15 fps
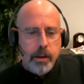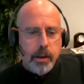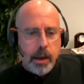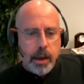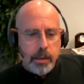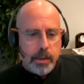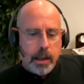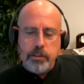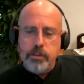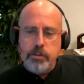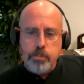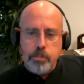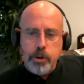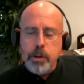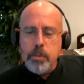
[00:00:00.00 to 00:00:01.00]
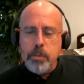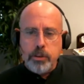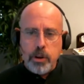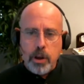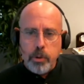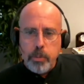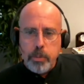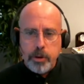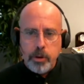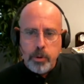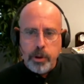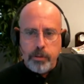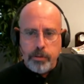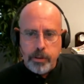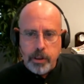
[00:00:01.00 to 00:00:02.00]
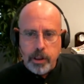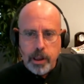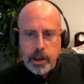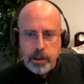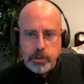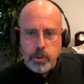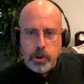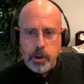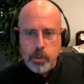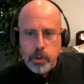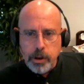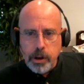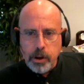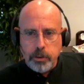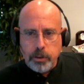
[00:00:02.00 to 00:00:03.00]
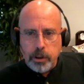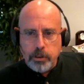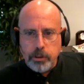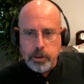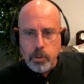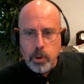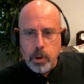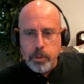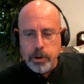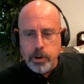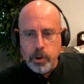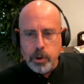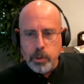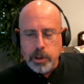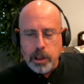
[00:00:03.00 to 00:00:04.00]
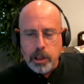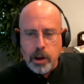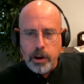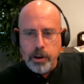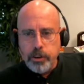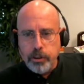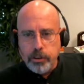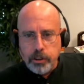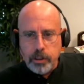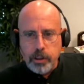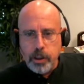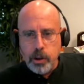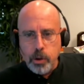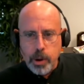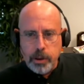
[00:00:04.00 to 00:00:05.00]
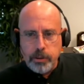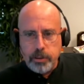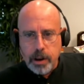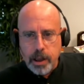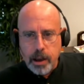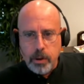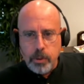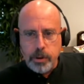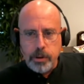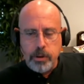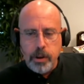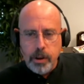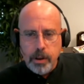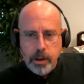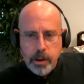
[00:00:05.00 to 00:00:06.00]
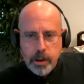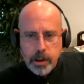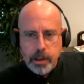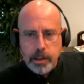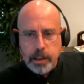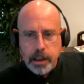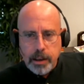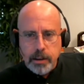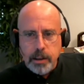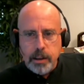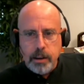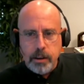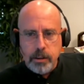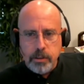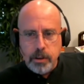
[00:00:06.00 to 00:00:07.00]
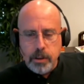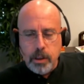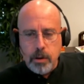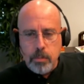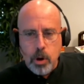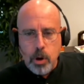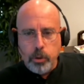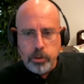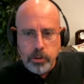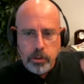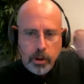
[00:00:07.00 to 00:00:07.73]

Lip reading: And that's pretty much all we've been doing for the last 21 years. That's still what we're doing. We're the largest in the U.S. now, and in lending to the most